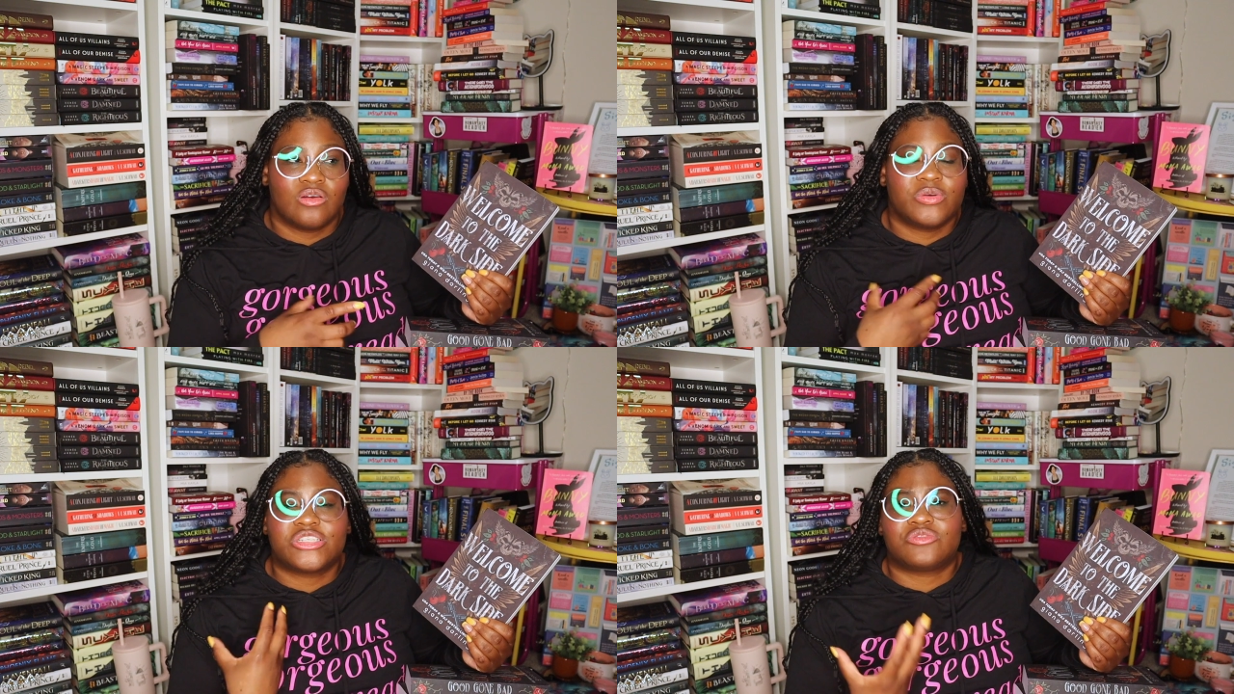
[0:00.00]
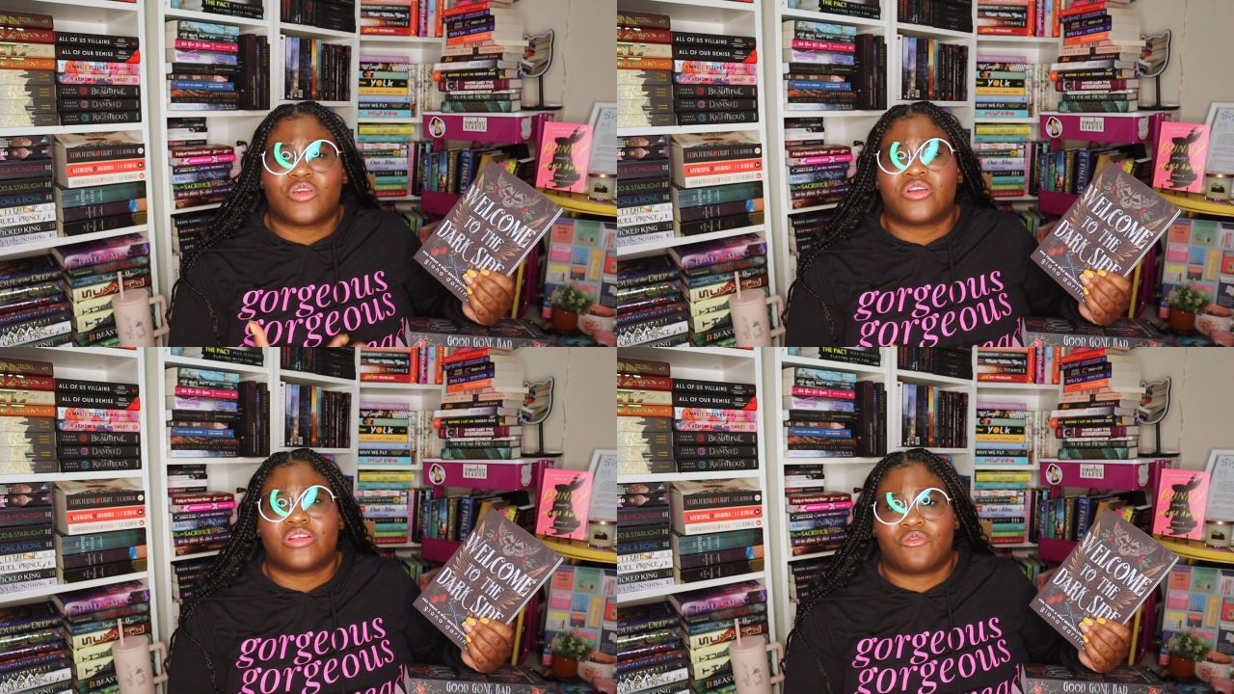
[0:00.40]
which is
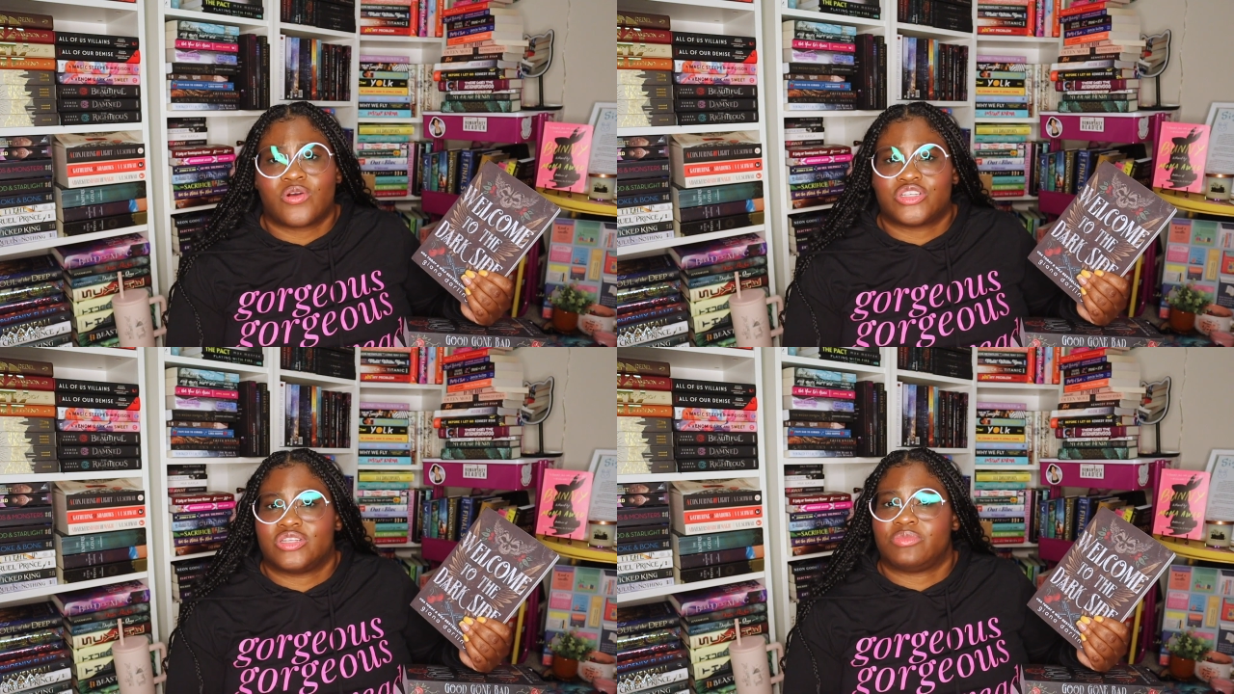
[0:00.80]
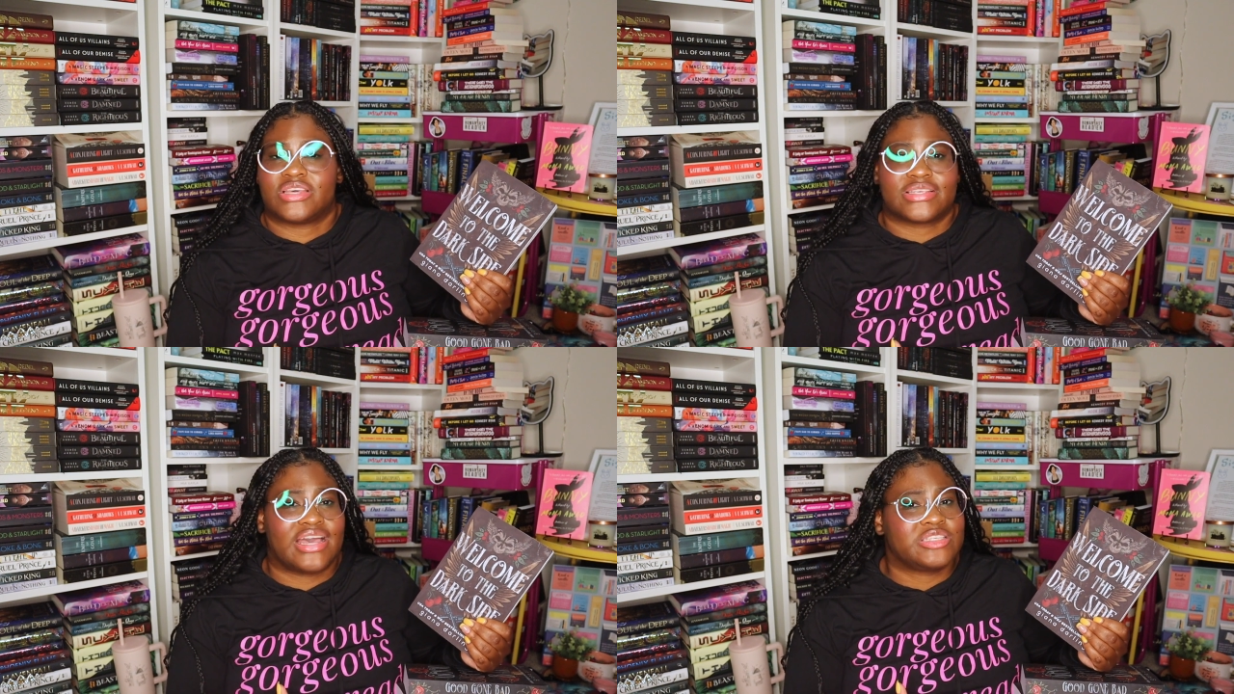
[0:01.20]
very unfortunate
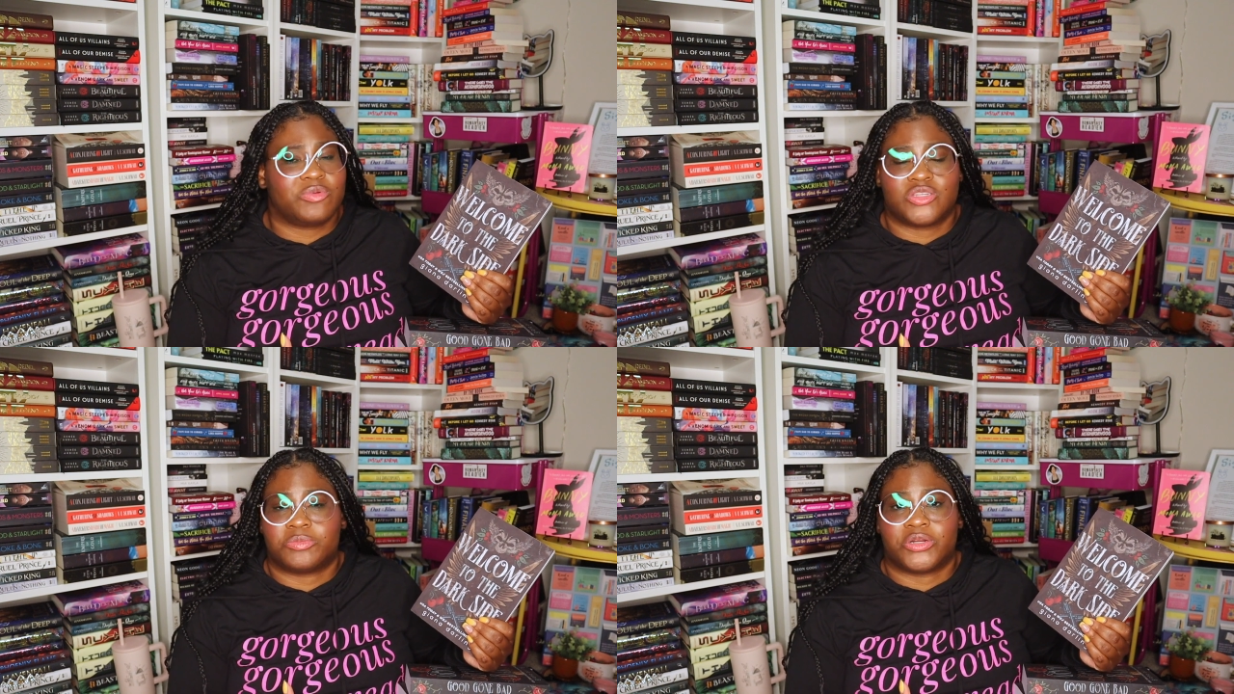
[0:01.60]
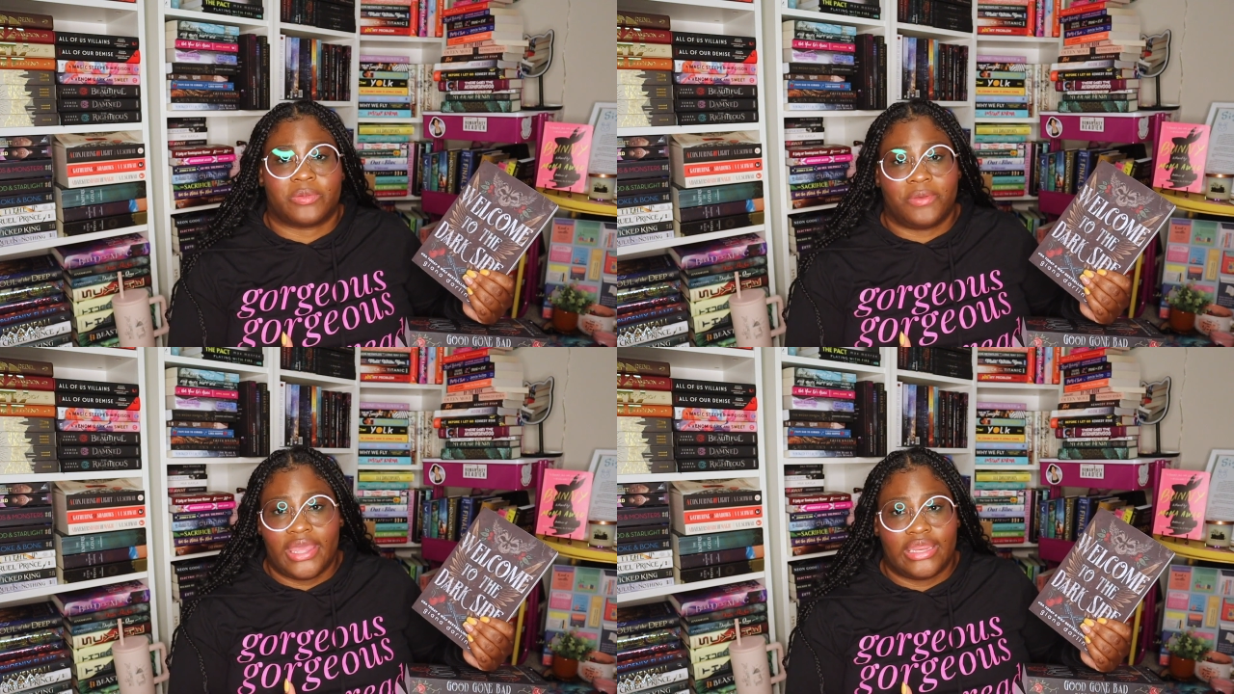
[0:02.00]
because I spent a pretty
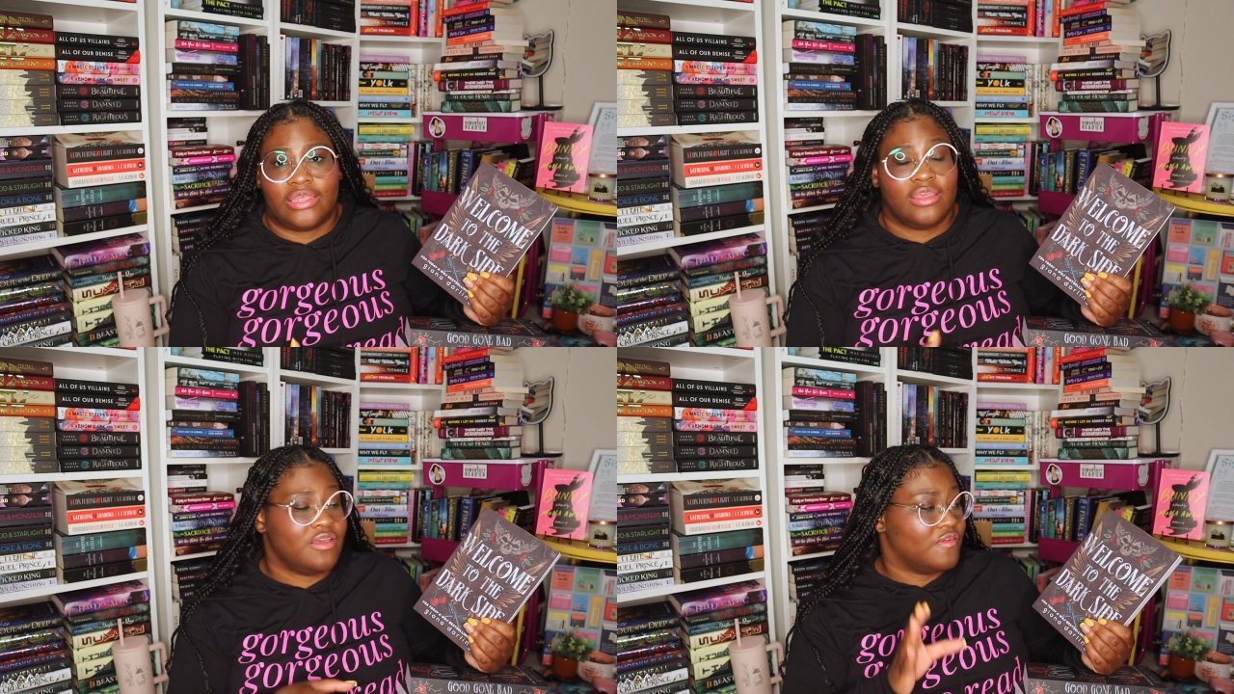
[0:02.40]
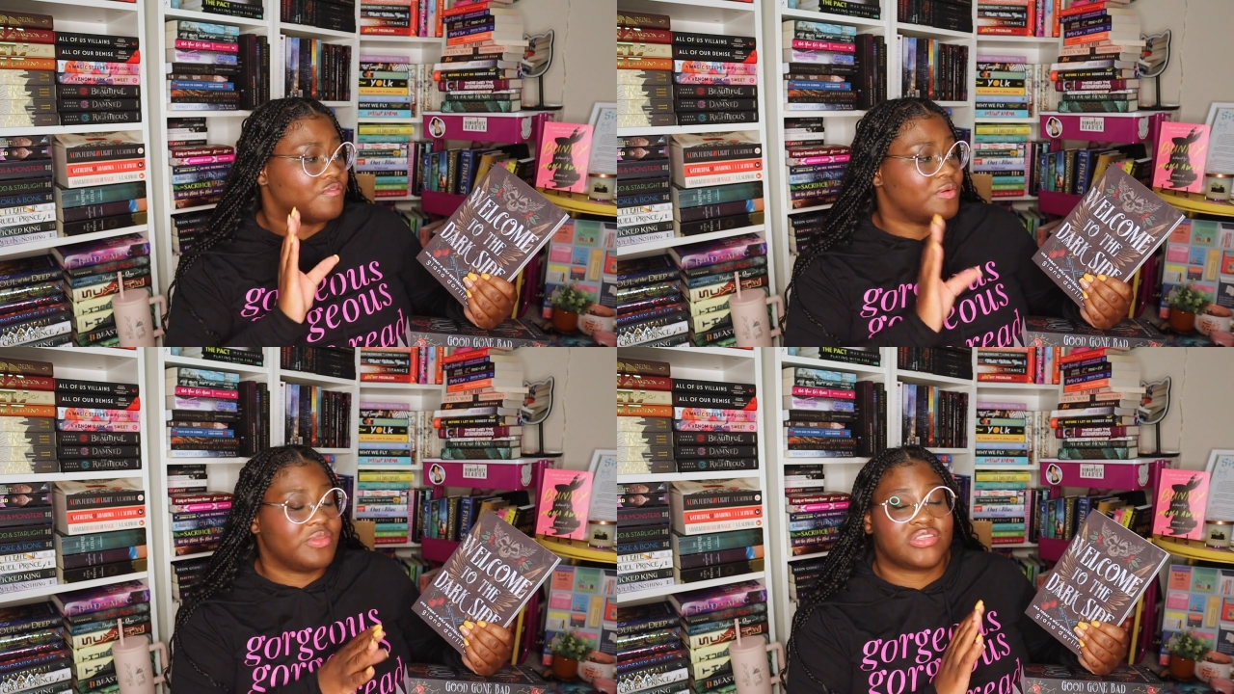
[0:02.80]
penny
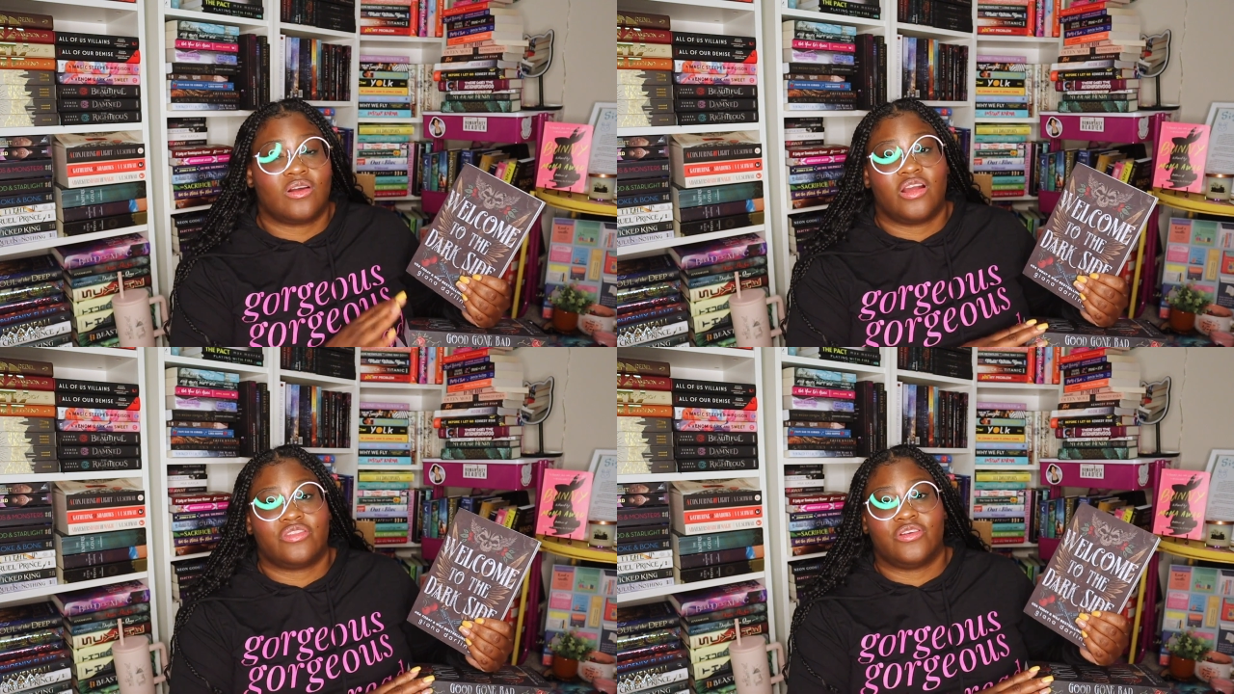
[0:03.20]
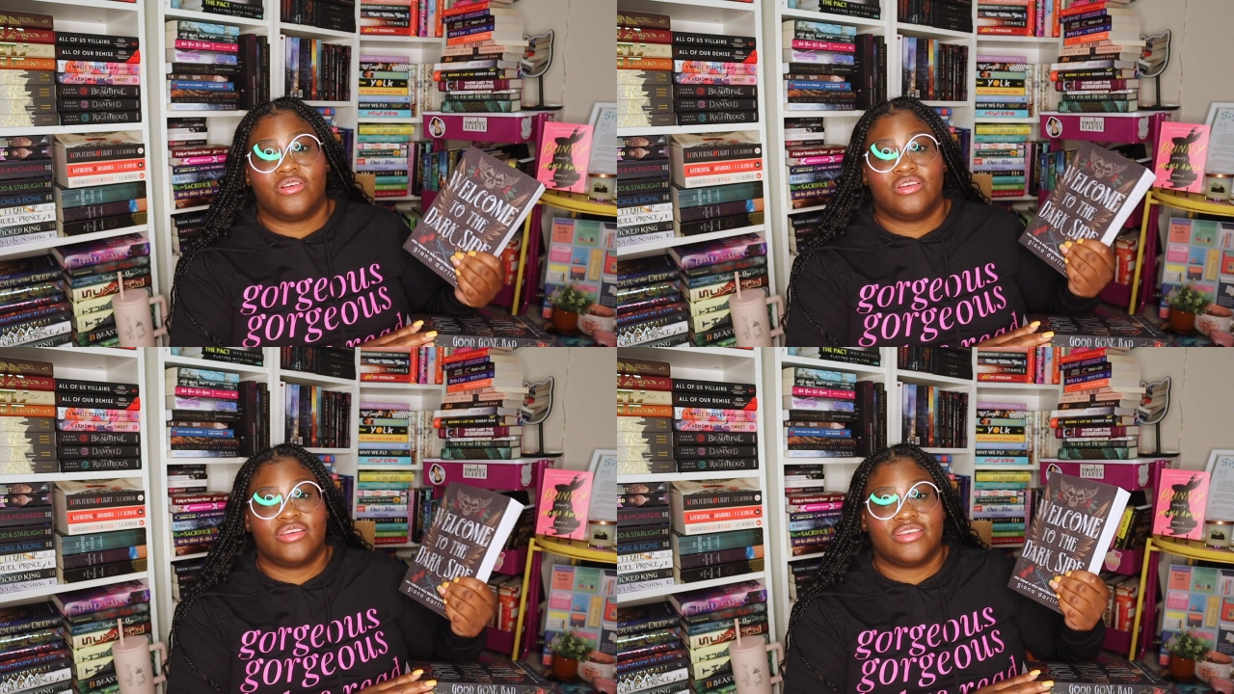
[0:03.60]
from this author